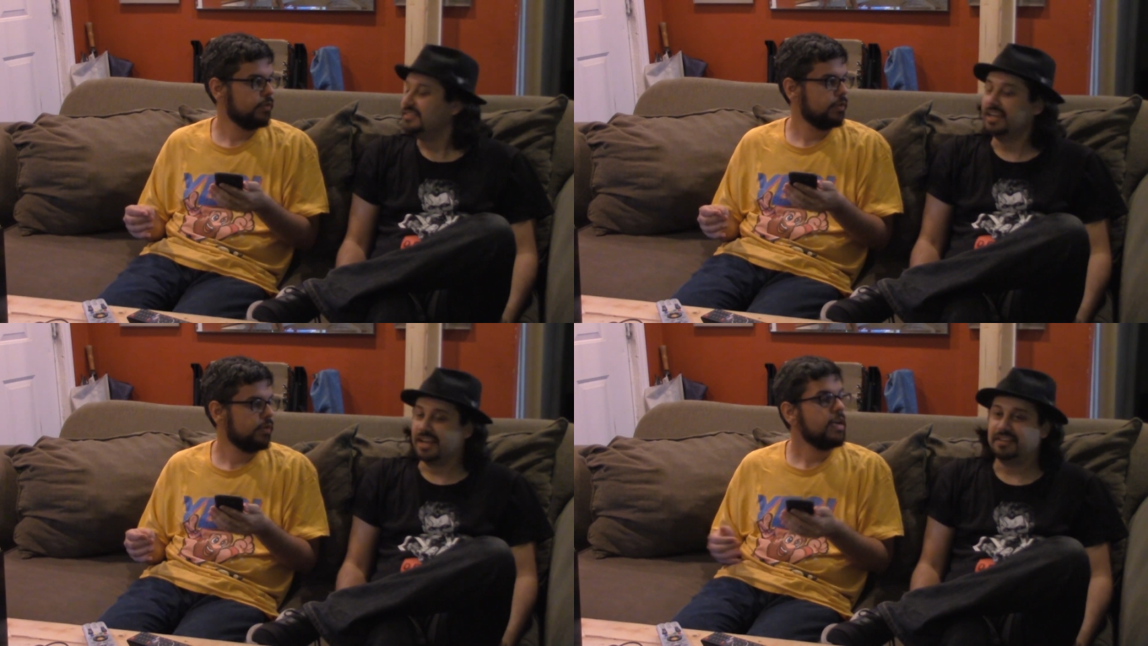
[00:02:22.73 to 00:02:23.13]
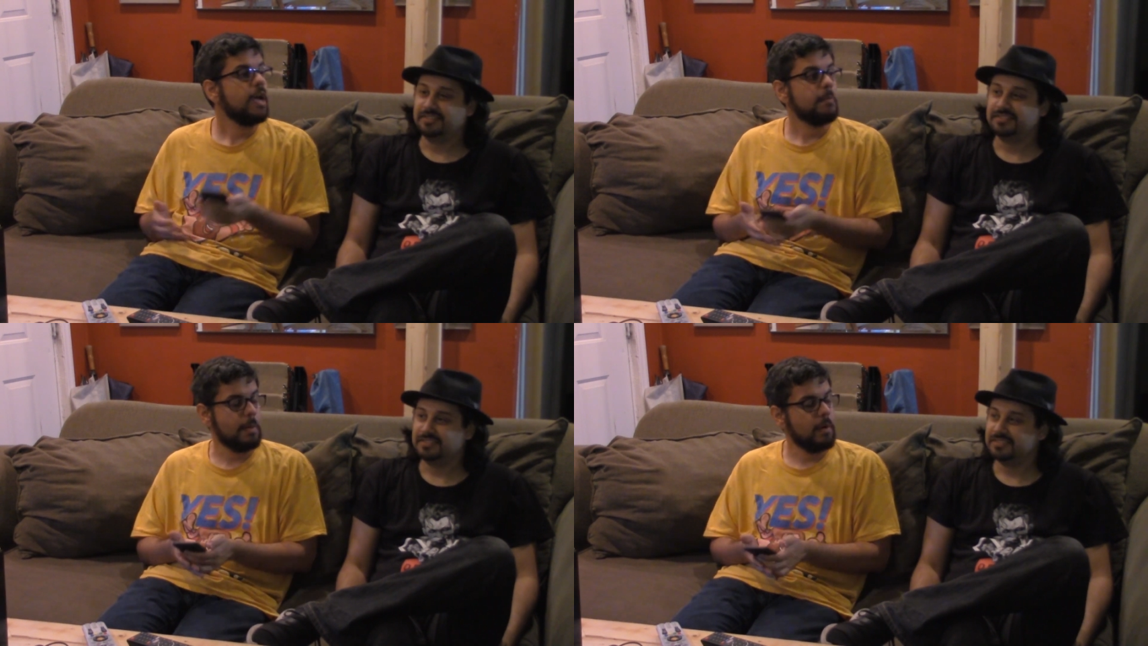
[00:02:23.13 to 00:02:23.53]
Speaker 1: Yeah.
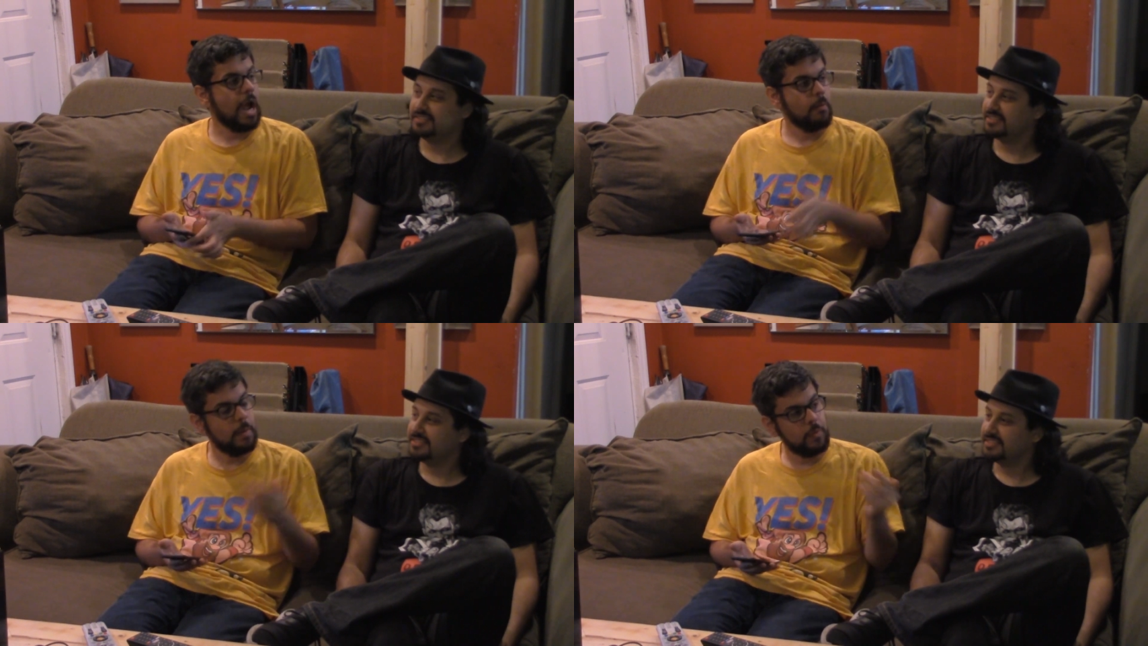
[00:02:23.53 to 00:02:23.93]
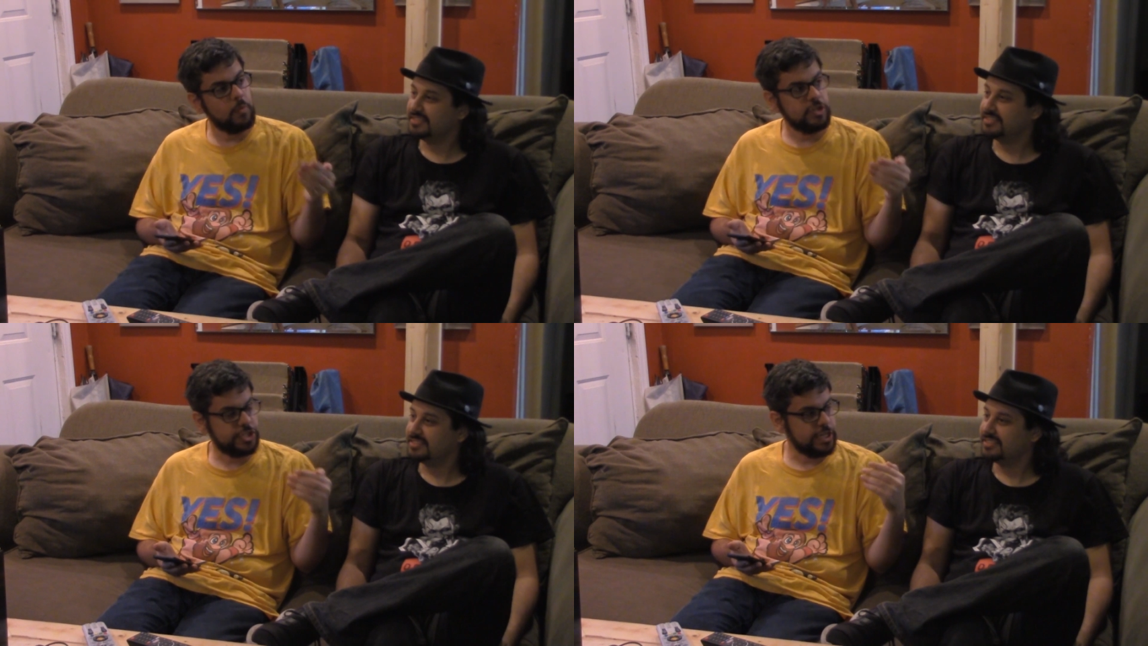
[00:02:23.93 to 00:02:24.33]
I remember
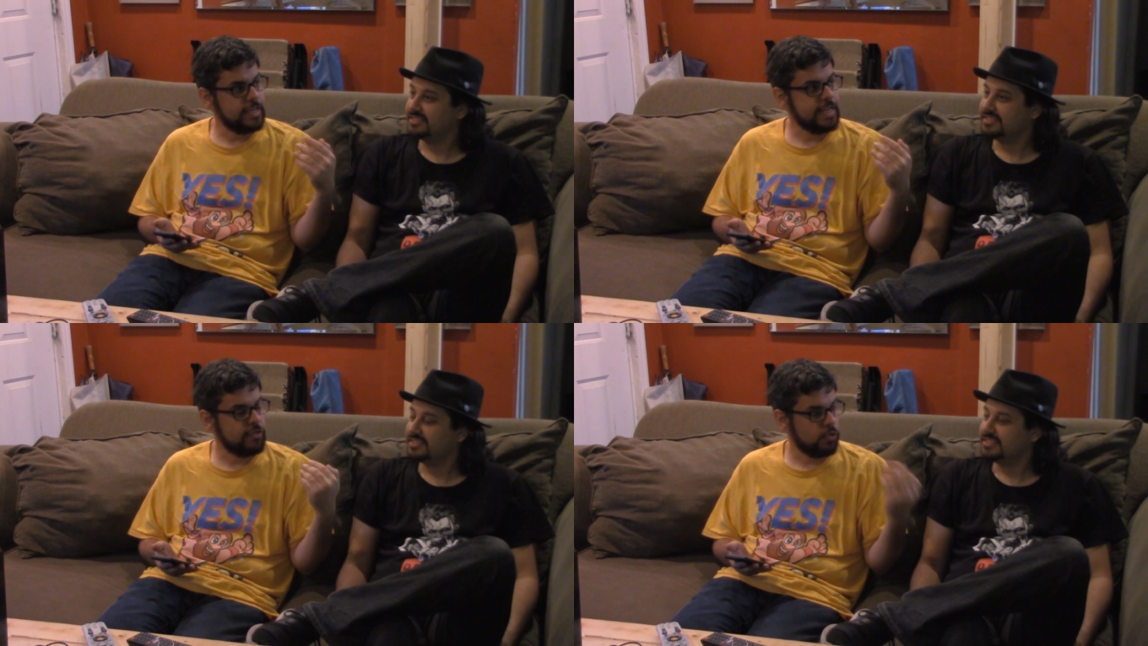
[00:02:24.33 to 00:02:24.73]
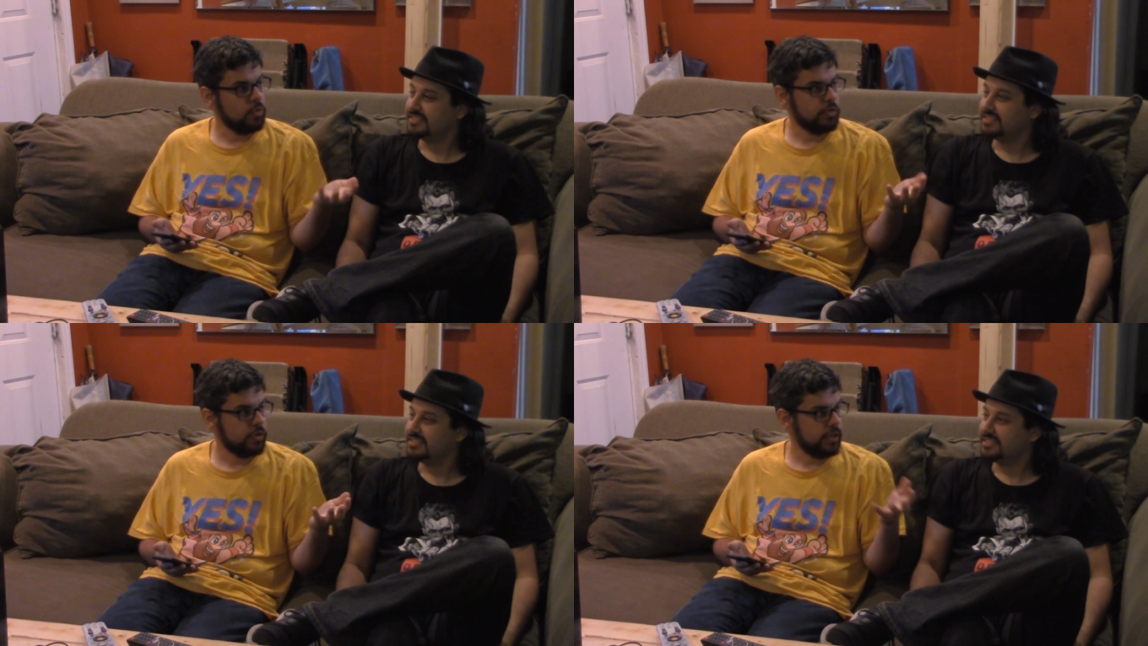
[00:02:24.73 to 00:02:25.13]
what he
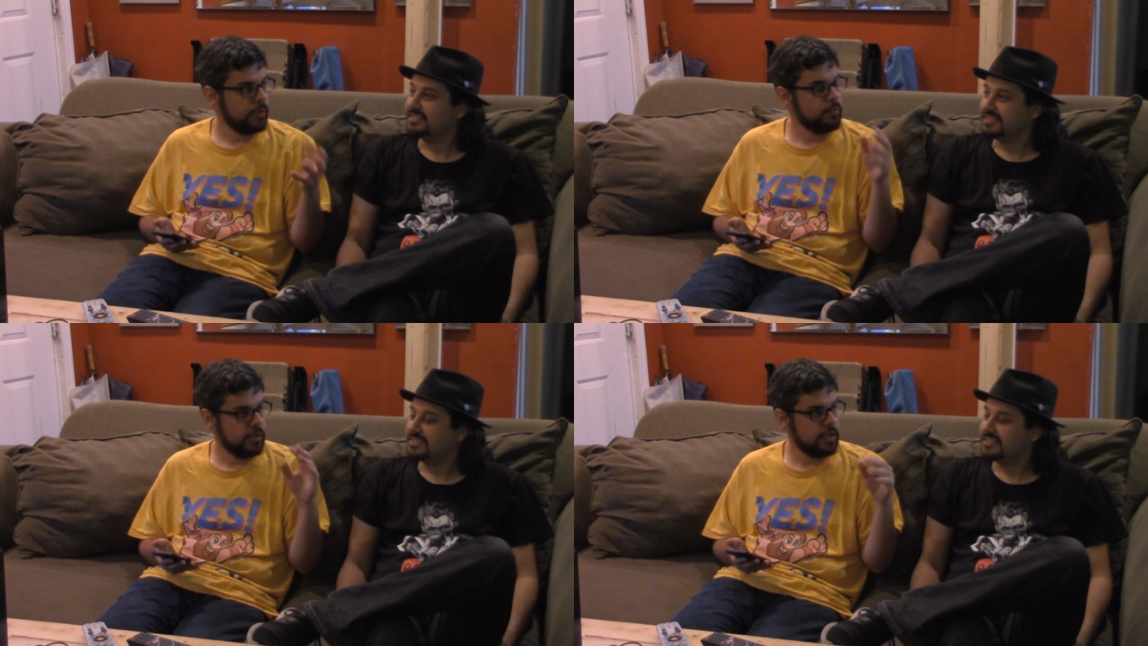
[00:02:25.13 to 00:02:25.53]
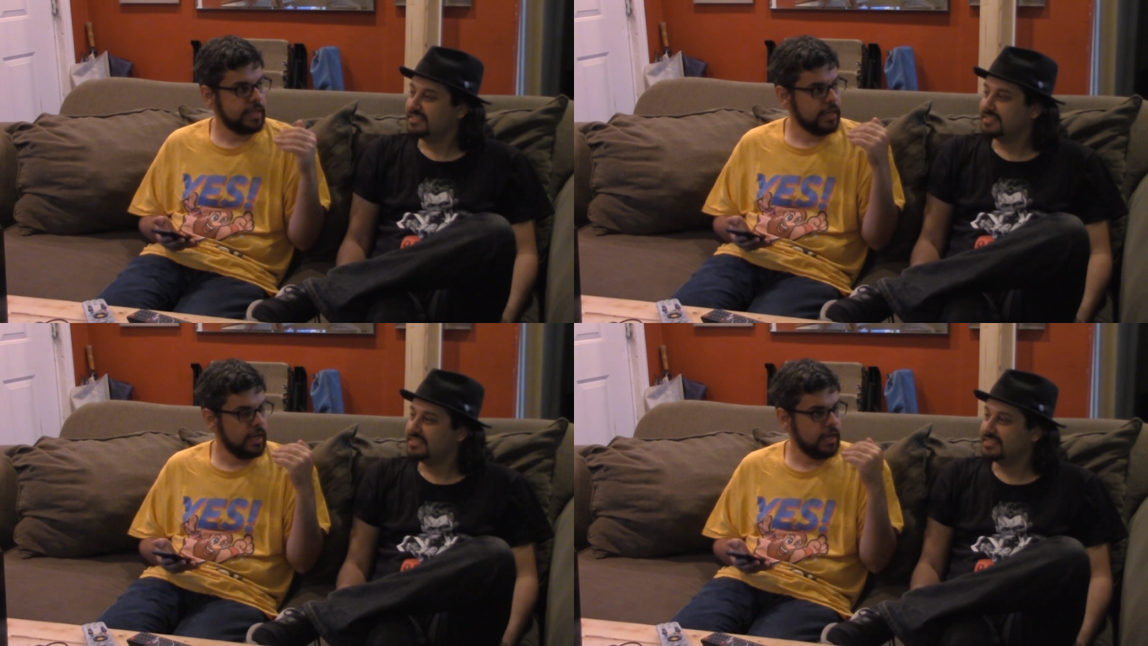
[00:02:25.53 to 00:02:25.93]
told her. What
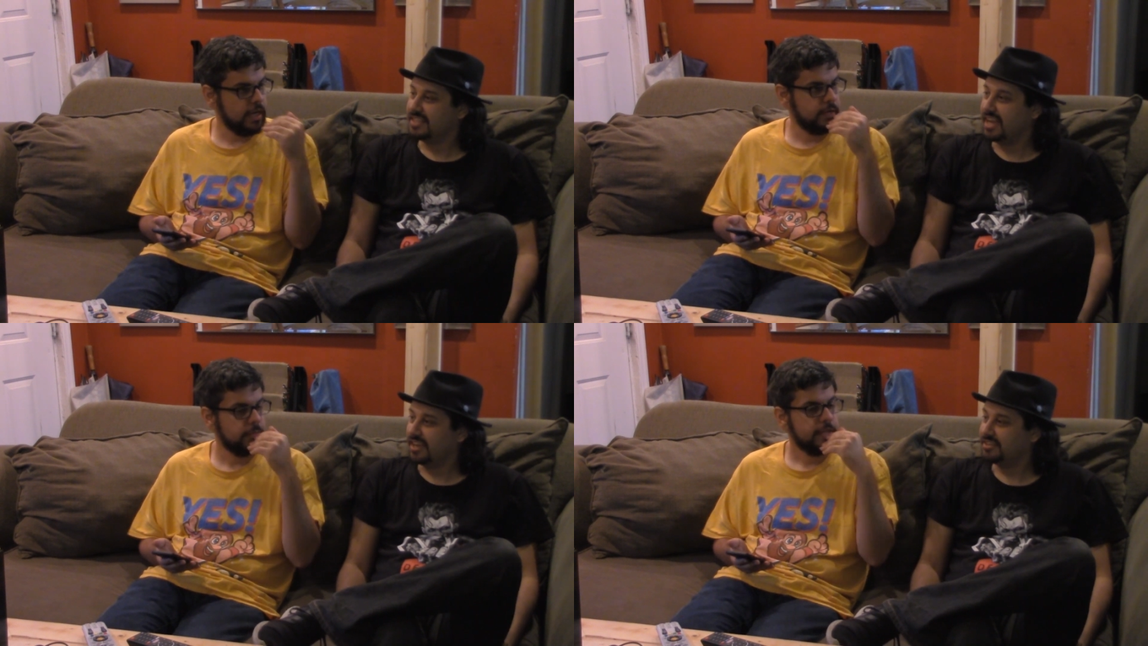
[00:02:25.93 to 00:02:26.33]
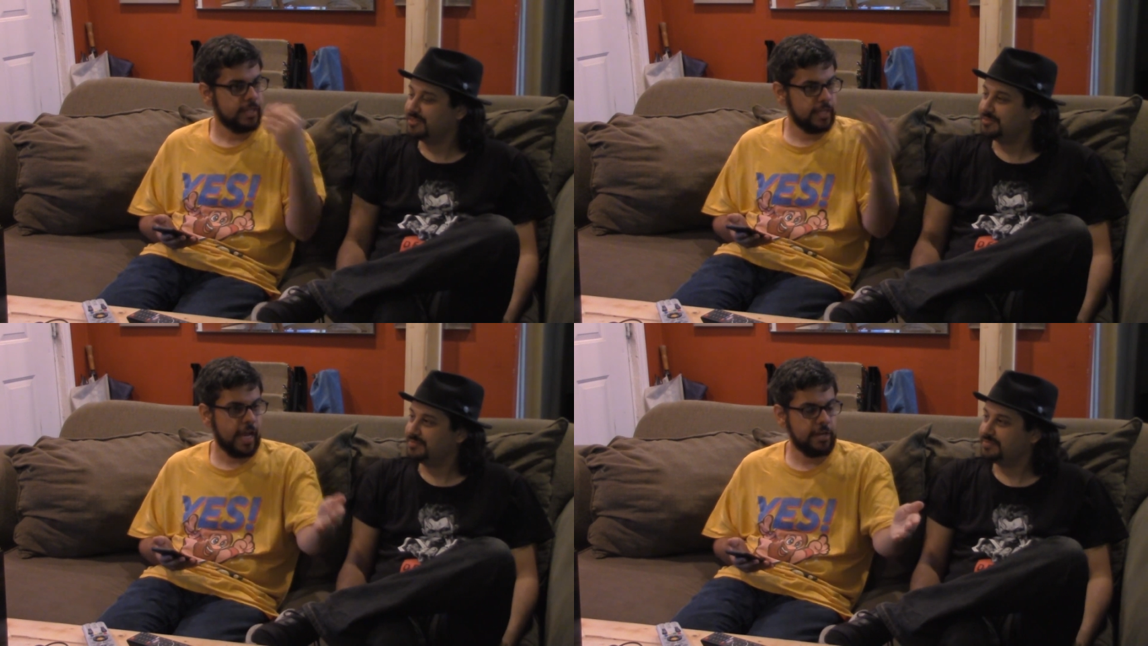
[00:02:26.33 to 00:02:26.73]
one of the